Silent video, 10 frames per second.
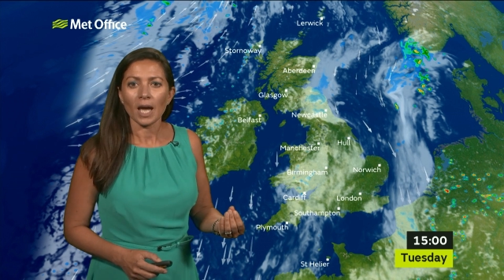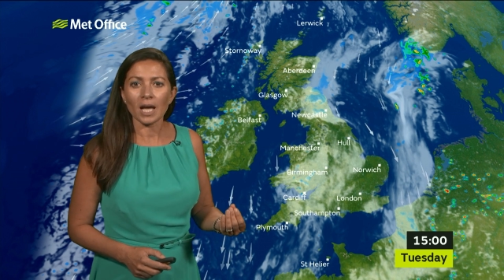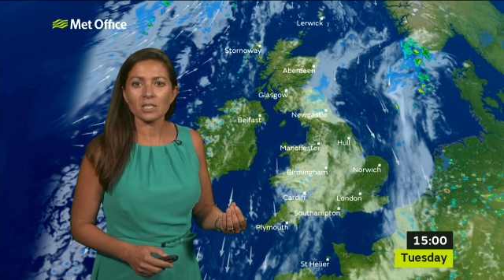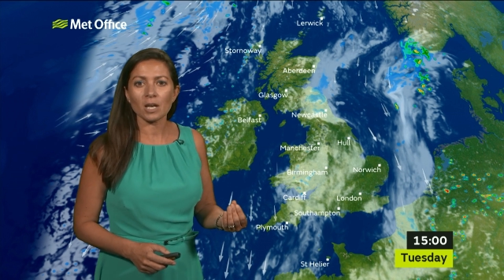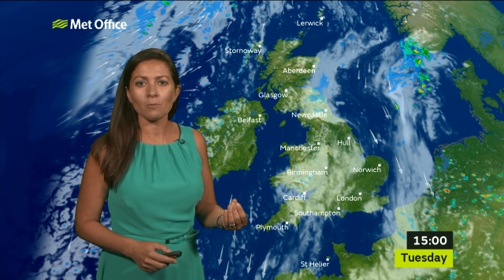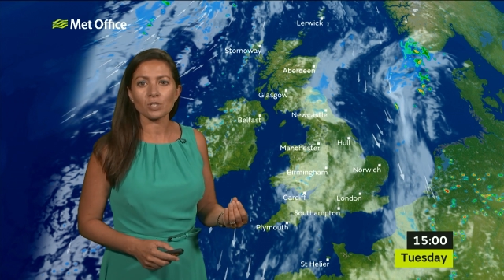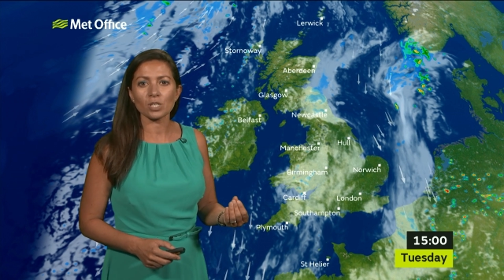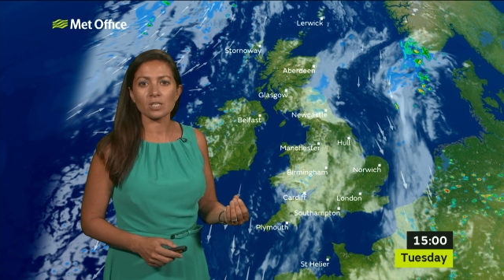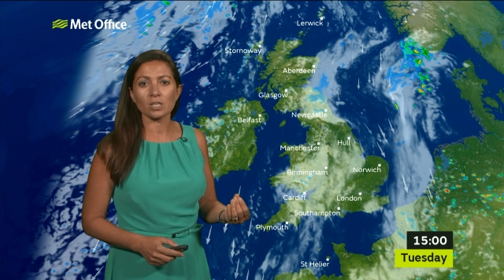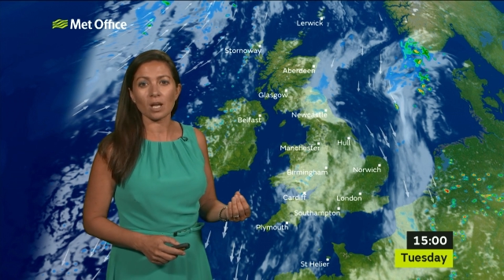And
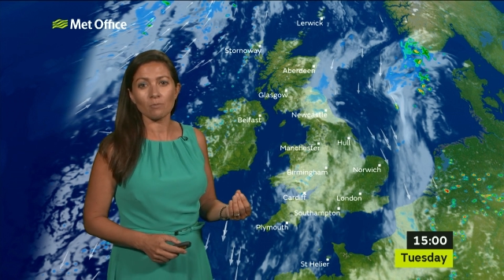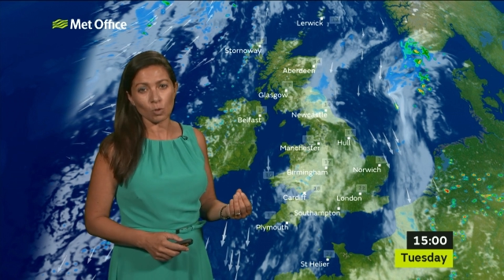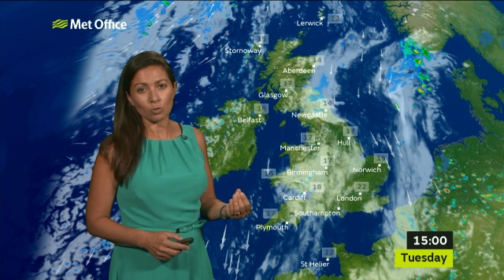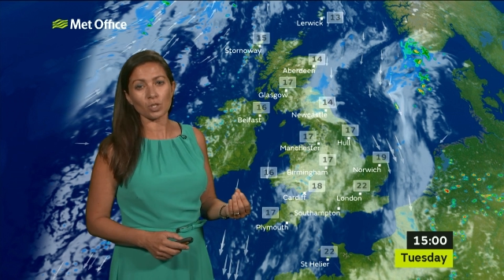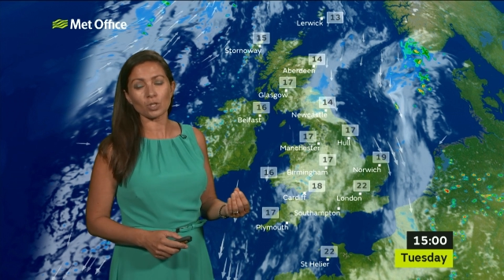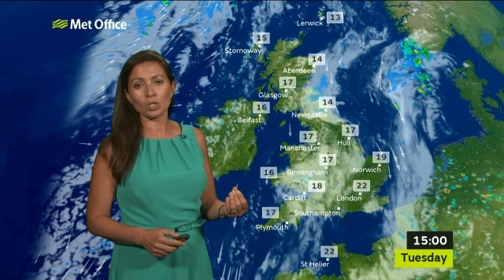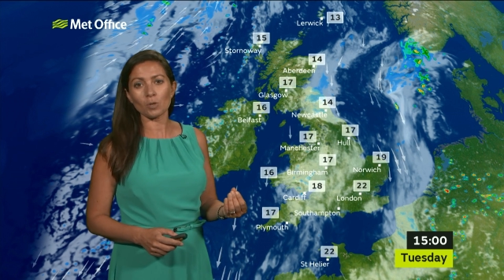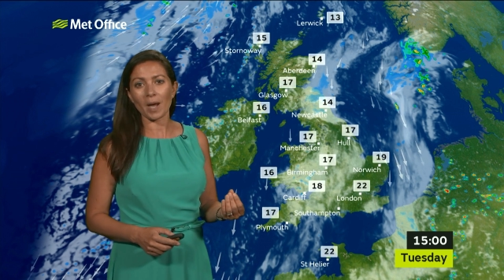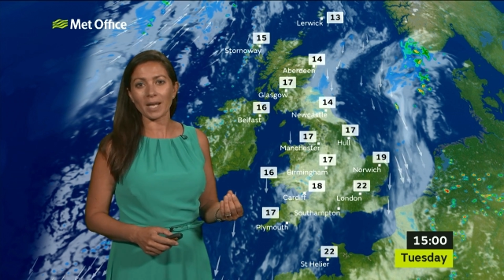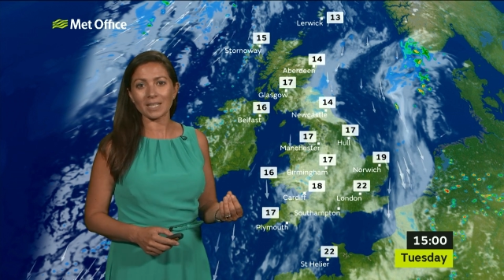temperatures um, not doing
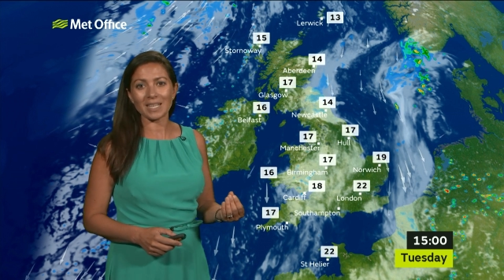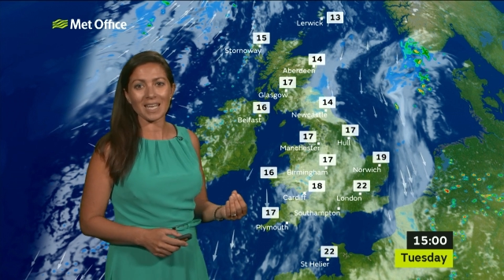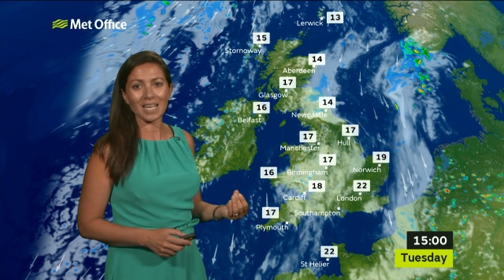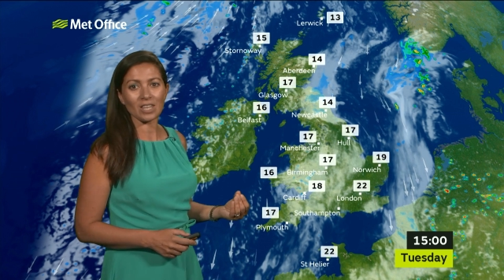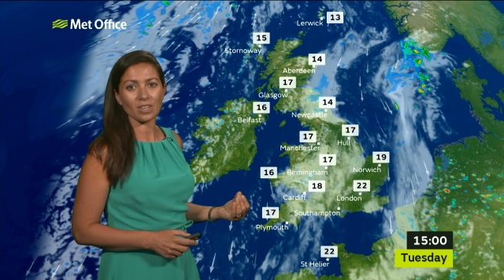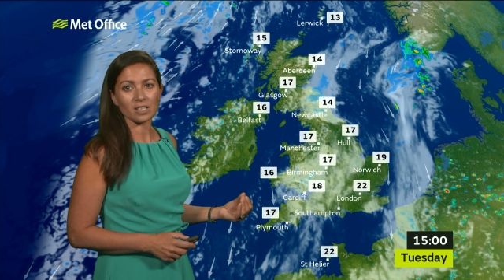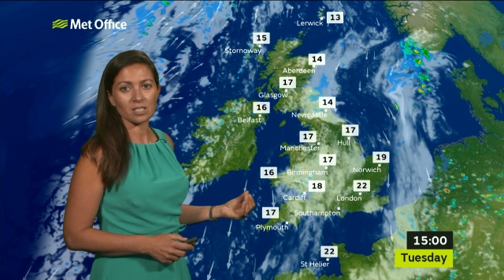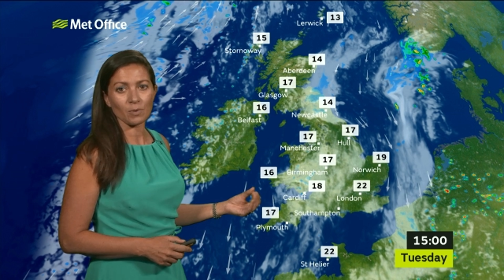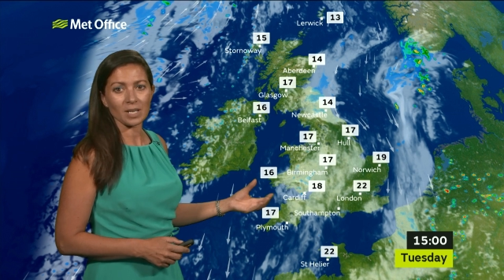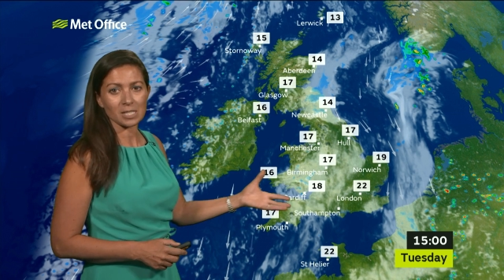too badly either,
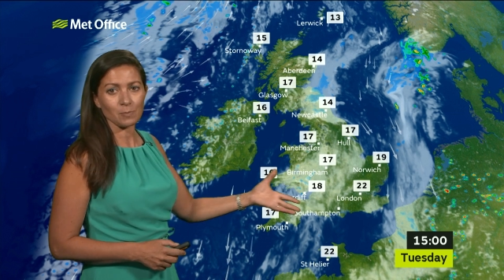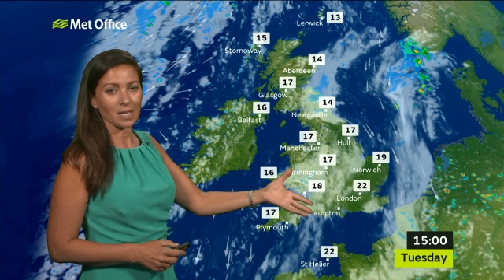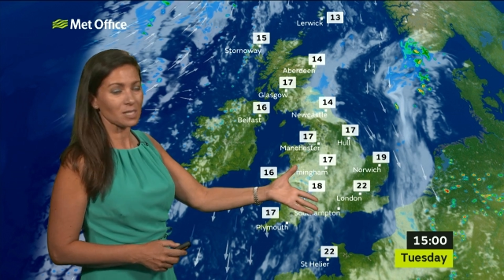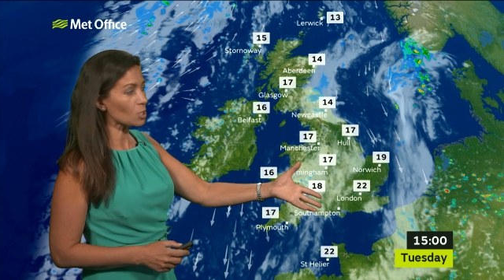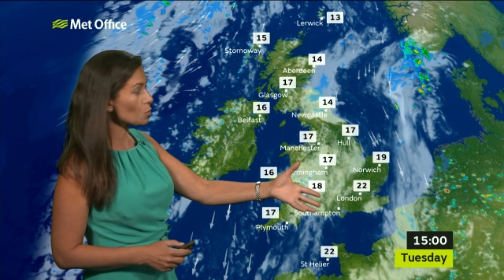so we're expecting a